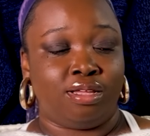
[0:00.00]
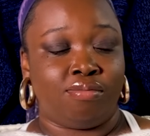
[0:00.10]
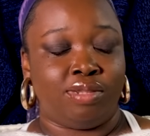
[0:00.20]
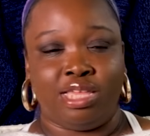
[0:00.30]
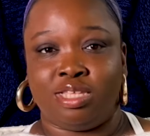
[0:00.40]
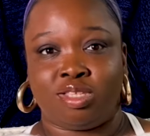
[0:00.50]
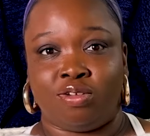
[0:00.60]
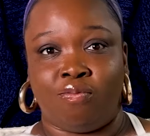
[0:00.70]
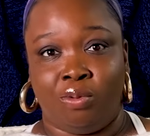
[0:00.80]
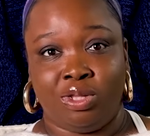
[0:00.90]
list
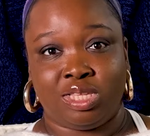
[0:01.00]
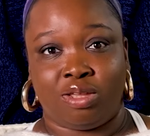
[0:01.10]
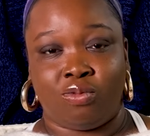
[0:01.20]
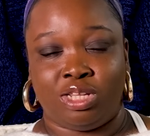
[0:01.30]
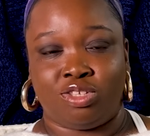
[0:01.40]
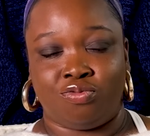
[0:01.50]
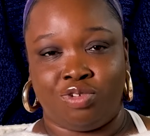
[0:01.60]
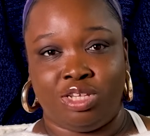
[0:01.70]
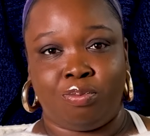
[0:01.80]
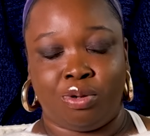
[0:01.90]
of books that I wanted to
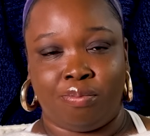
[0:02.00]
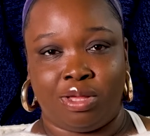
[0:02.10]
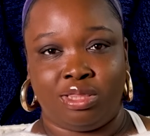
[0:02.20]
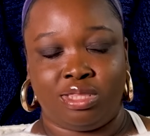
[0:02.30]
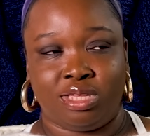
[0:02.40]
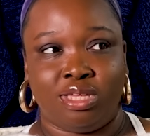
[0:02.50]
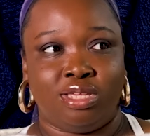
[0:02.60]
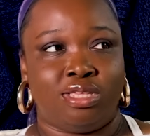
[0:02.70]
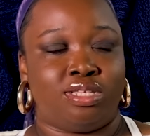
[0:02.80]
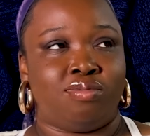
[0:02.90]
read per month.
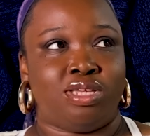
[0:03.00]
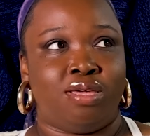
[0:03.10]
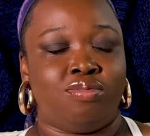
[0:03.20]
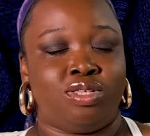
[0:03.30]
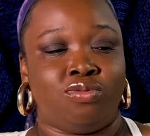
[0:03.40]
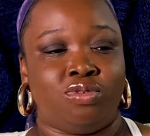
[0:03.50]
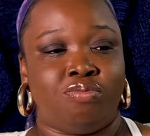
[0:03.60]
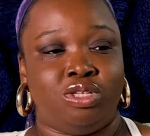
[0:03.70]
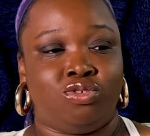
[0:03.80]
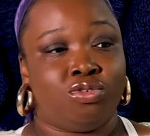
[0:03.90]
Sometimes it would
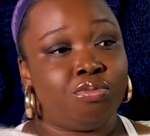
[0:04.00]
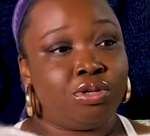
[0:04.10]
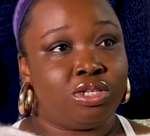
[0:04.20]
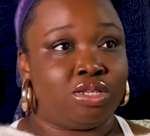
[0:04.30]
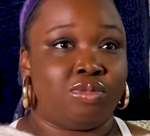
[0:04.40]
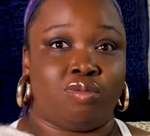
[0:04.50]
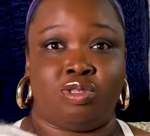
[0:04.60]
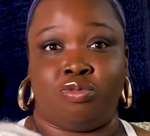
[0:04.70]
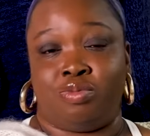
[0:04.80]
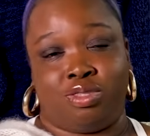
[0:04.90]
be two books, sometimes
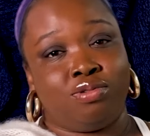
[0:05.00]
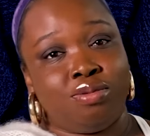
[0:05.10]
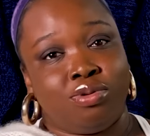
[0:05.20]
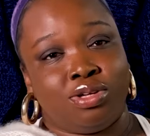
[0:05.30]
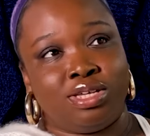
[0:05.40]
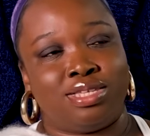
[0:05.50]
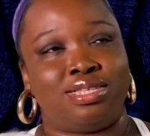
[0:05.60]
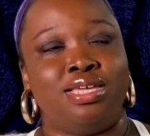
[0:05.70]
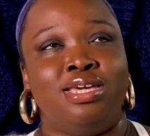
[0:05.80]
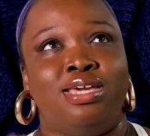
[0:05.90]
it would be three
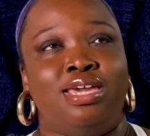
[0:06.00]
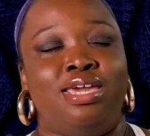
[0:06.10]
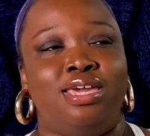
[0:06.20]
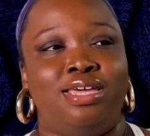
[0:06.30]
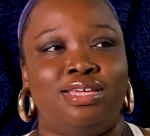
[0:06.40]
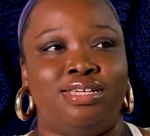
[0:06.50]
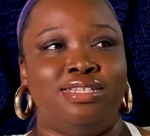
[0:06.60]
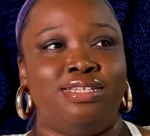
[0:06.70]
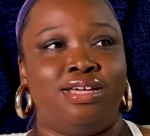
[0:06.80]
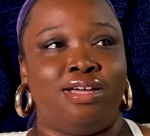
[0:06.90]
books.
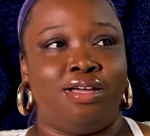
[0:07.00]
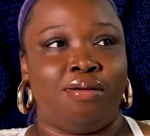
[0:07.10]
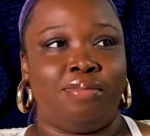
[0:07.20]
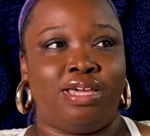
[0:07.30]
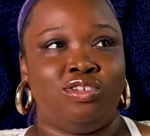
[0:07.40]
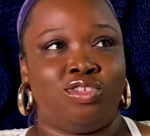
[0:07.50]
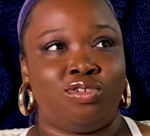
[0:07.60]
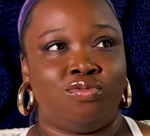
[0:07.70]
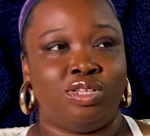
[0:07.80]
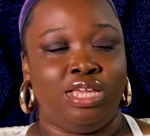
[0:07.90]
And I used
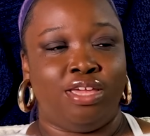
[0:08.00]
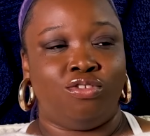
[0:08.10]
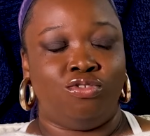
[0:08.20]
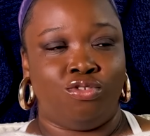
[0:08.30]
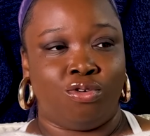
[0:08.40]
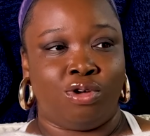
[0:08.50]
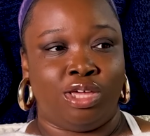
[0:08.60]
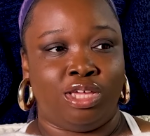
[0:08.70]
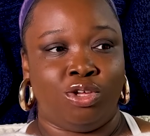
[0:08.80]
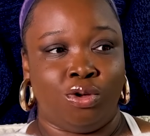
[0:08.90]
to really
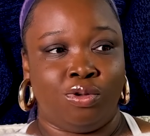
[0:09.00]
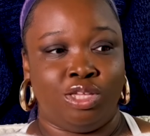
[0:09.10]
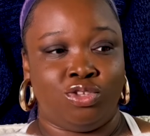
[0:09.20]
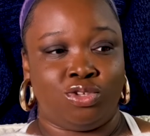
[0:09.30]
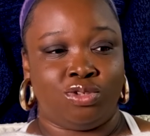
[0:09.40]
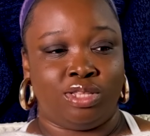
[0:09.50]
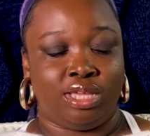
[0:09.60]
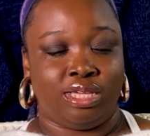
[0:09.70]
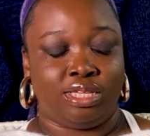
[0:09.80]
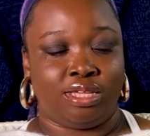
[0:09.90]
enjoy going to
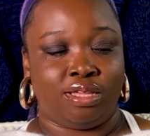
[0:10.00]
like